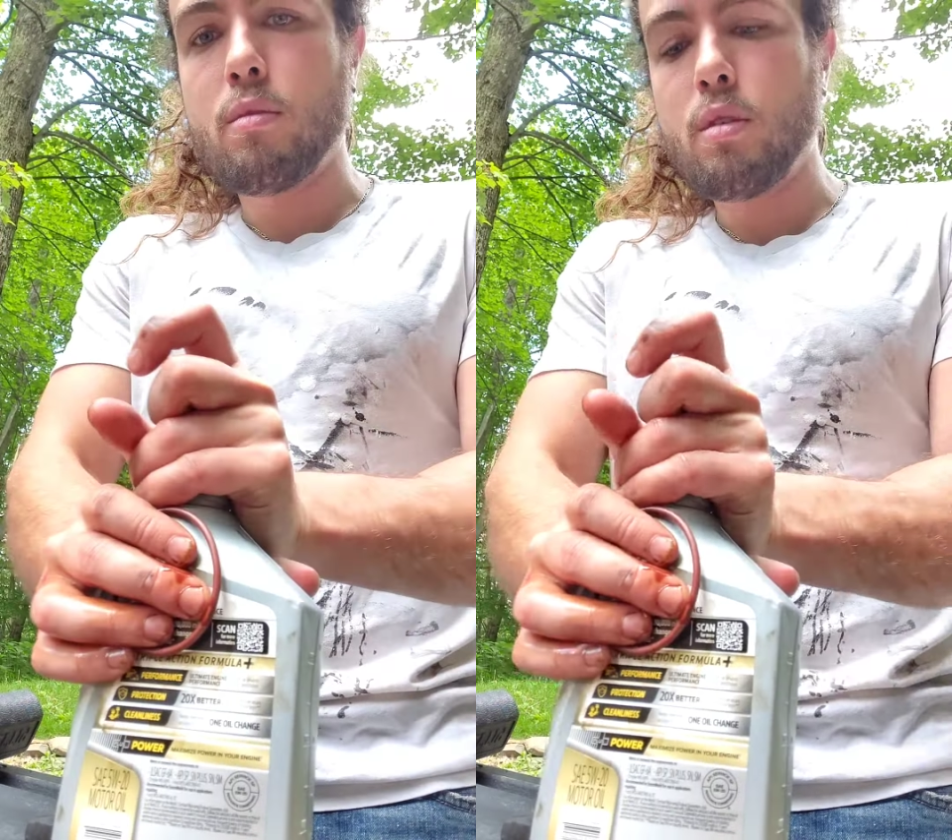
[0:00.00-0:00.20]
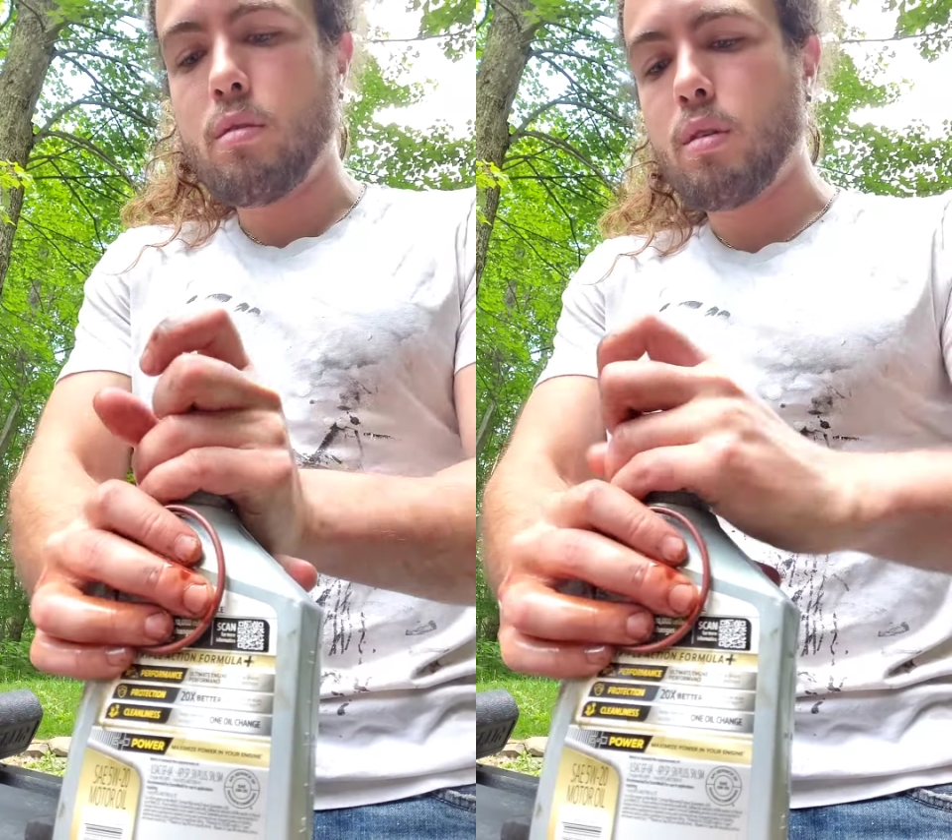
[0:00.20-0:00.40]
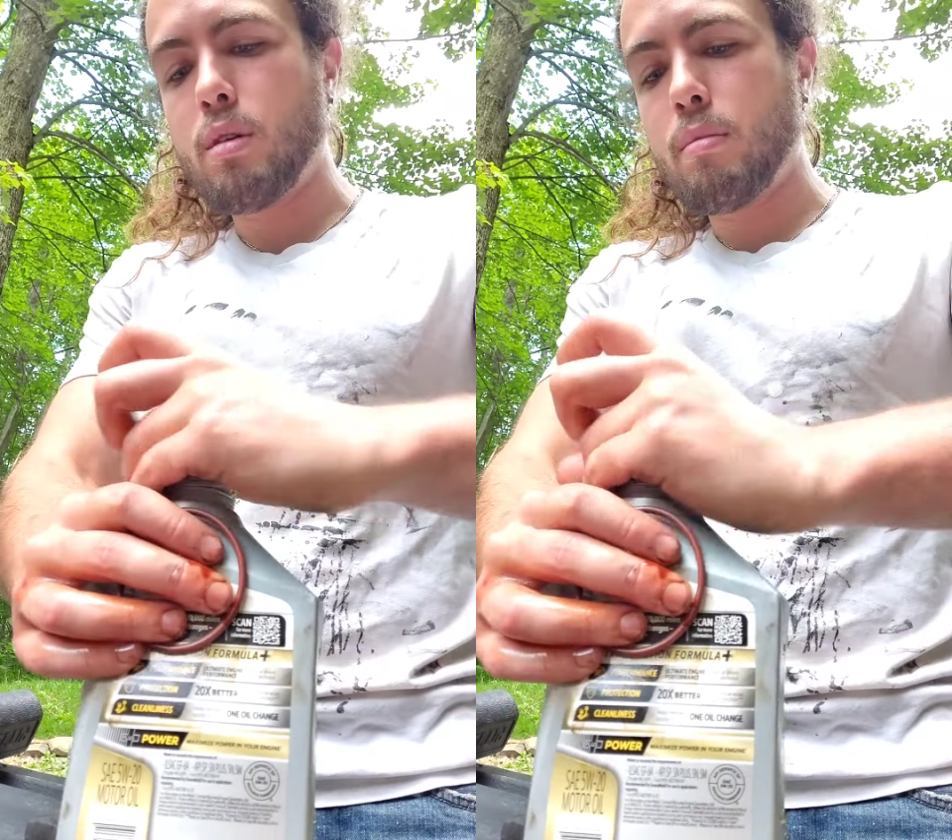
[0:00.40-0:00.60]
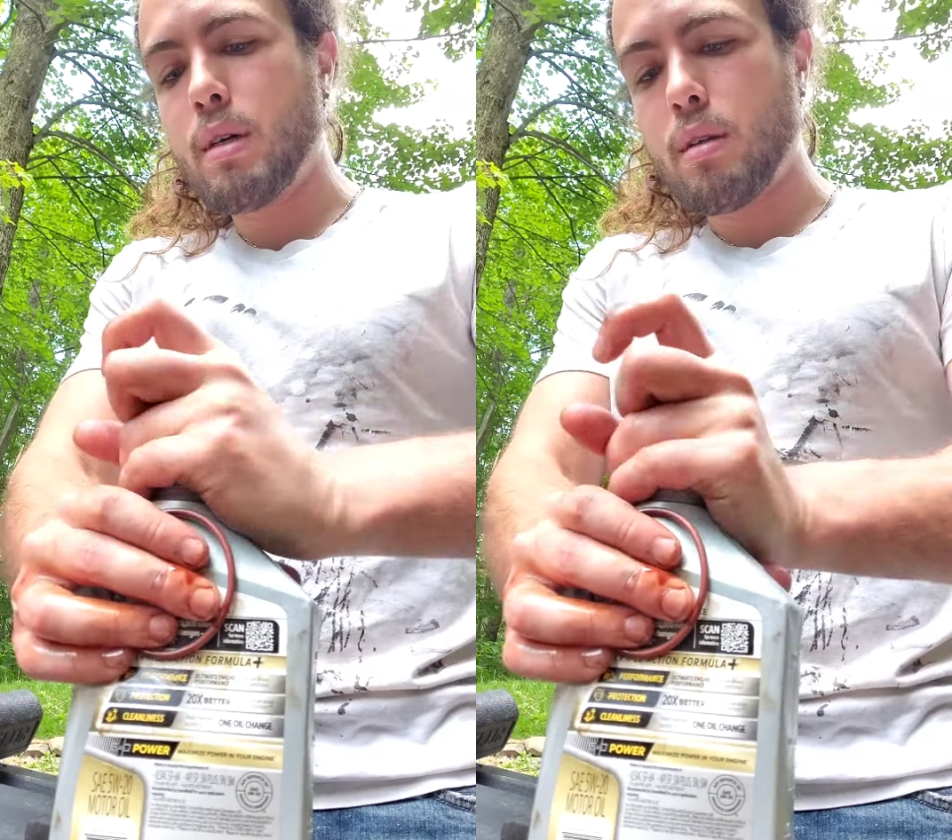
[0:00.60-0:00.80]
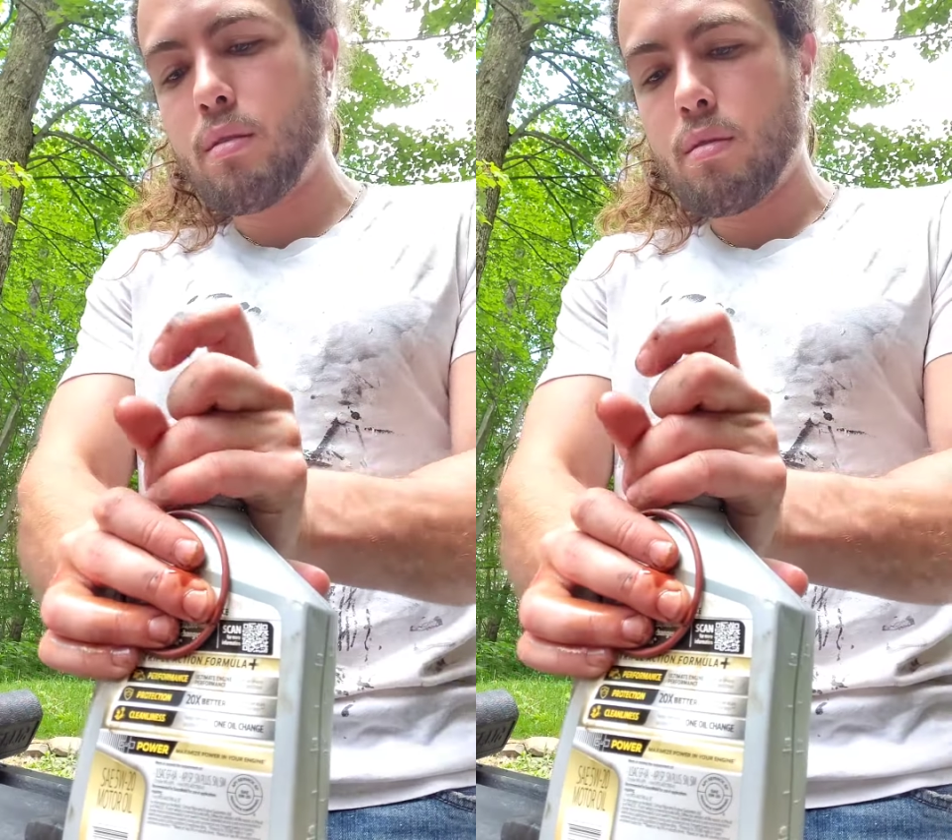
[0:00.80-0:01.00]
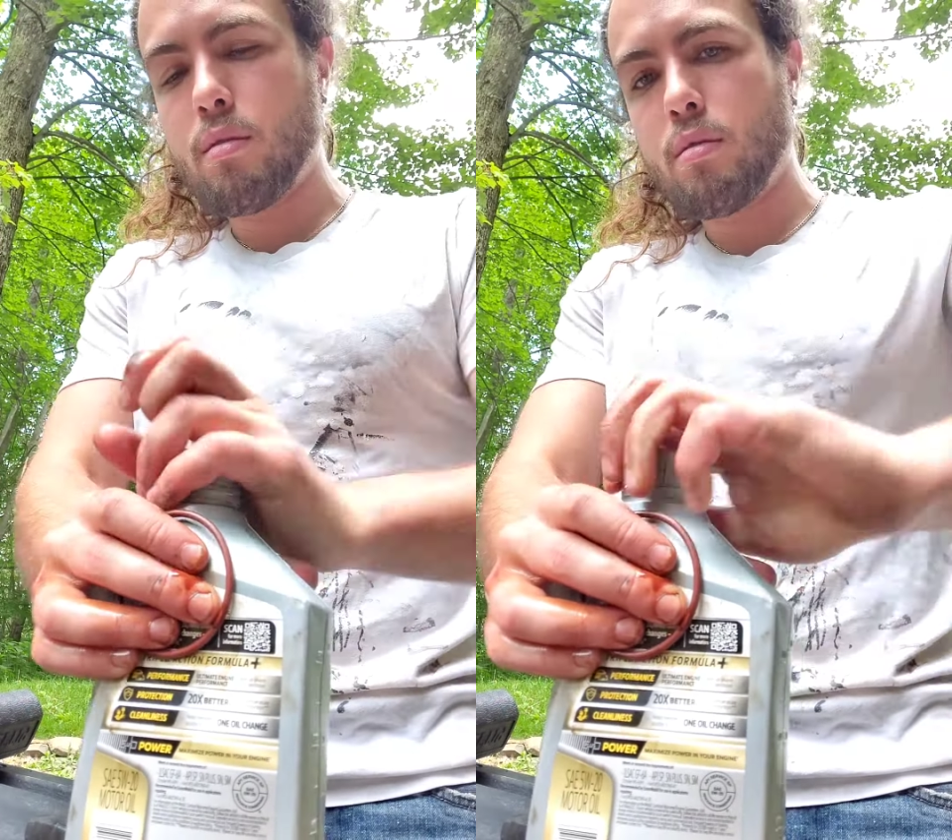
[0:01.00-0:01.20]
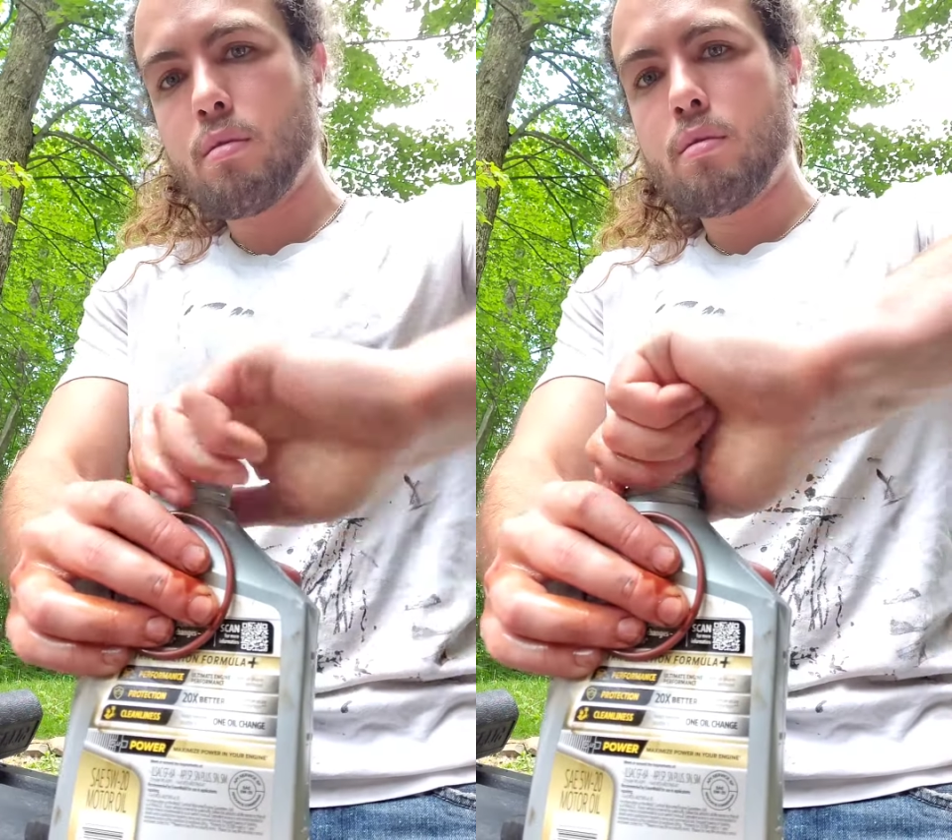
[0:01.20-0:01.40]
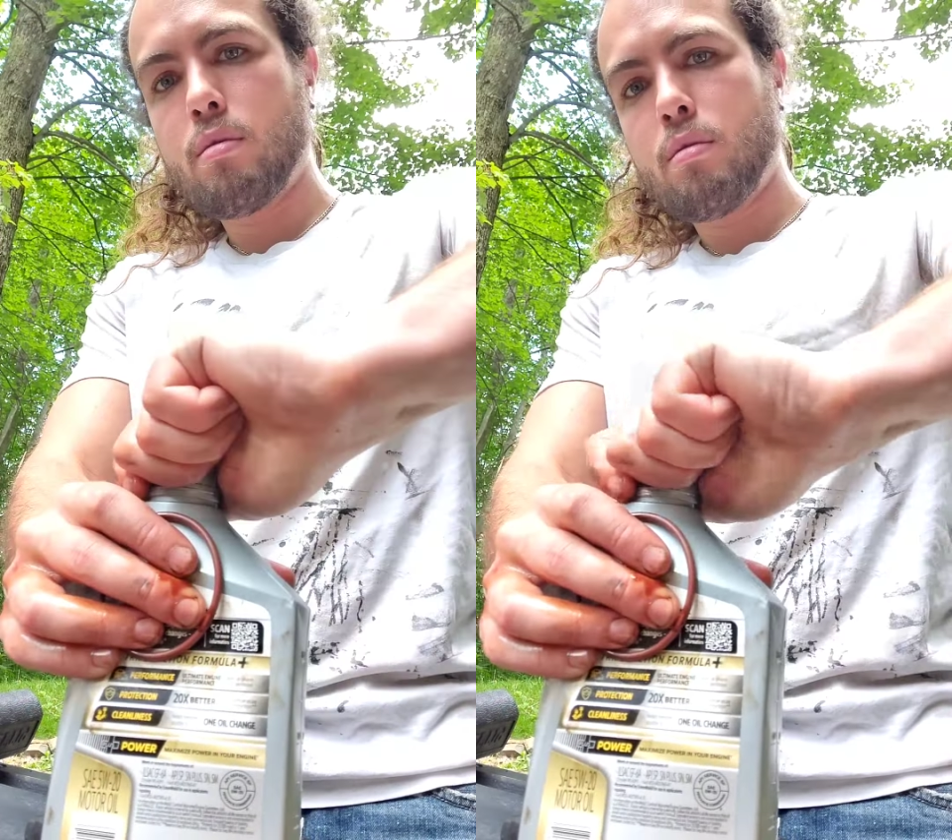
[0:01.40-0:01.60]
Dude, come on.
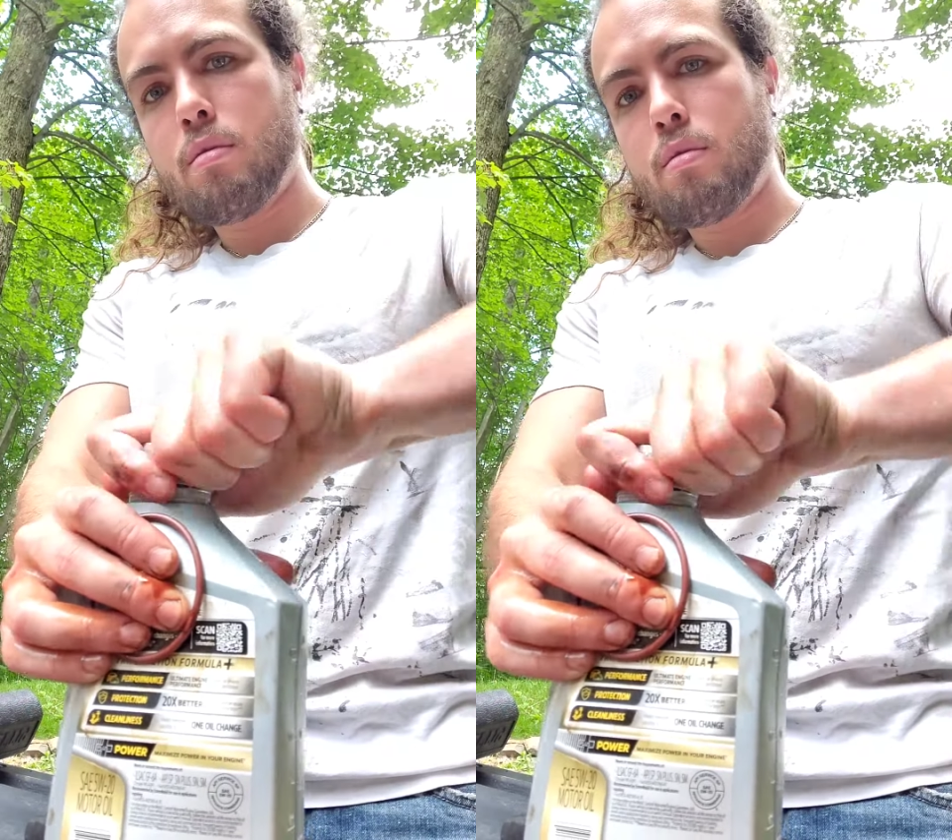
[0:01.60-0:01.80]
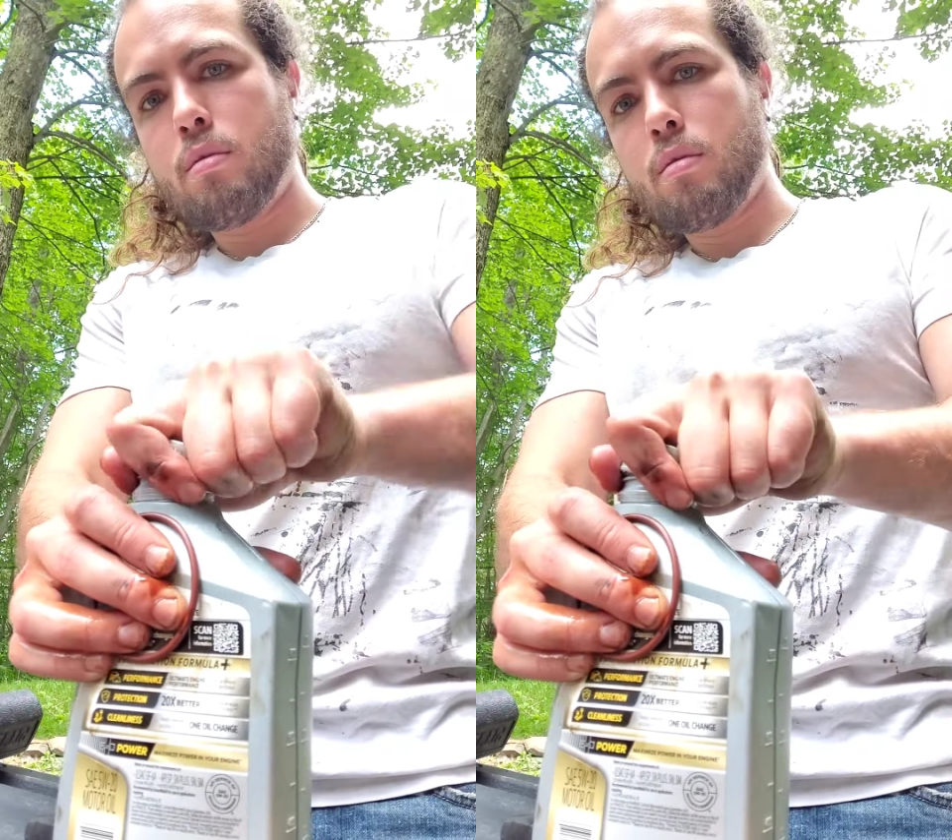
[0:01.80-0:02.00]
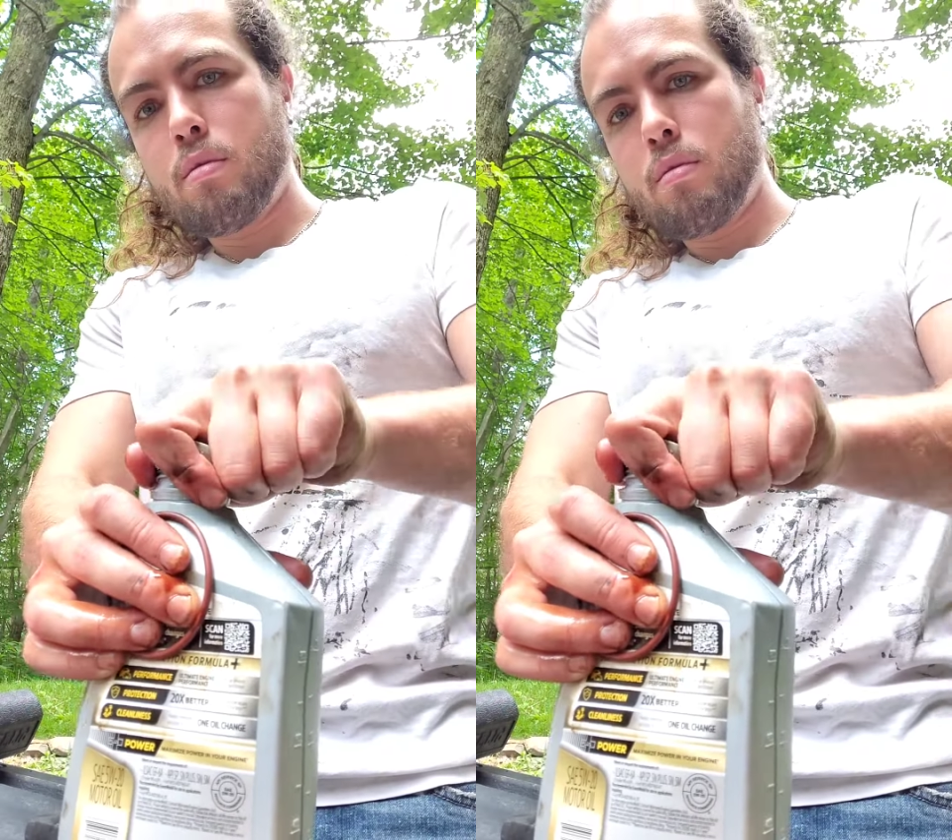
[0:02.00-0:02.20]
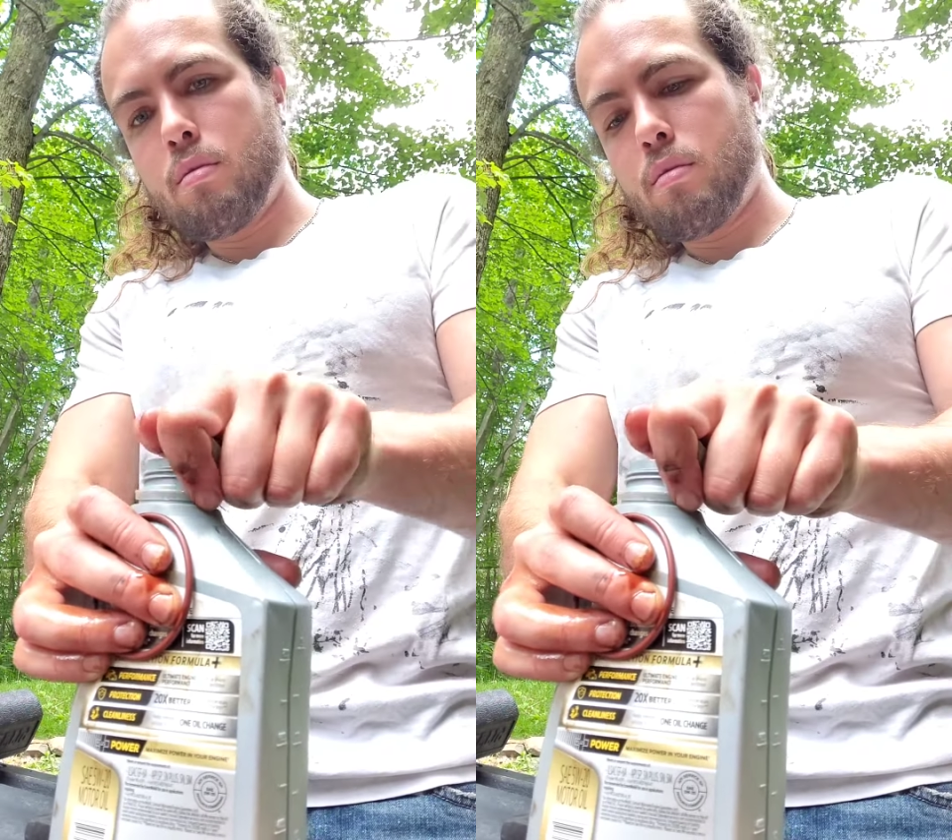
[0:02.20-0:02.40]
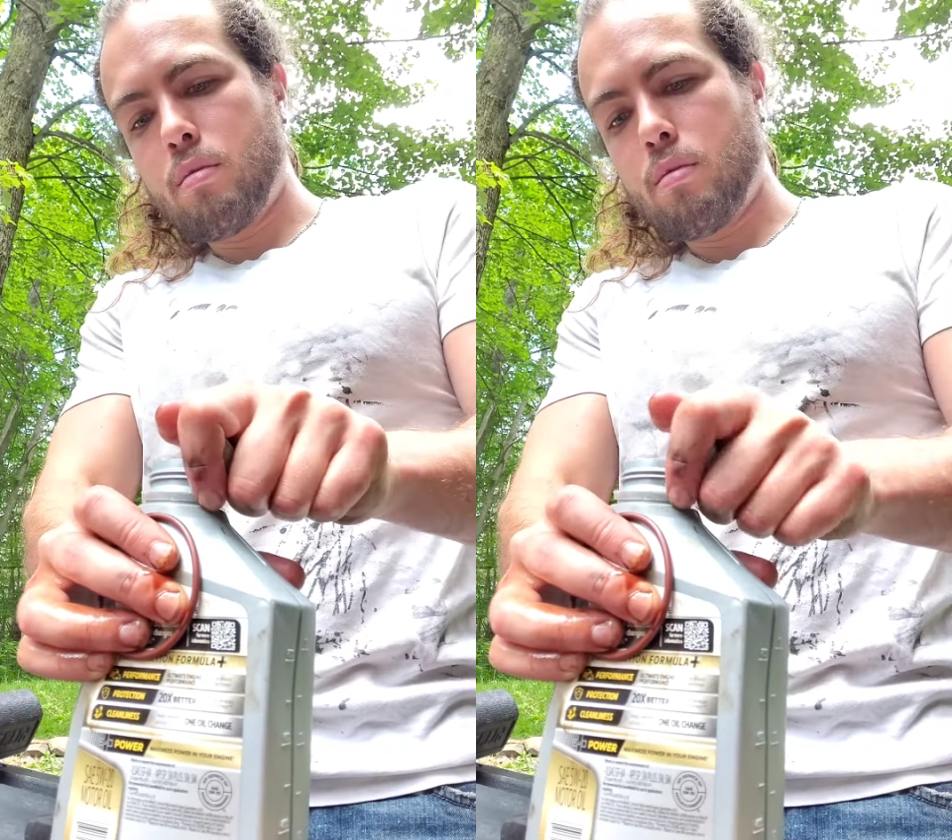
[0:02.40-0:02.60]
There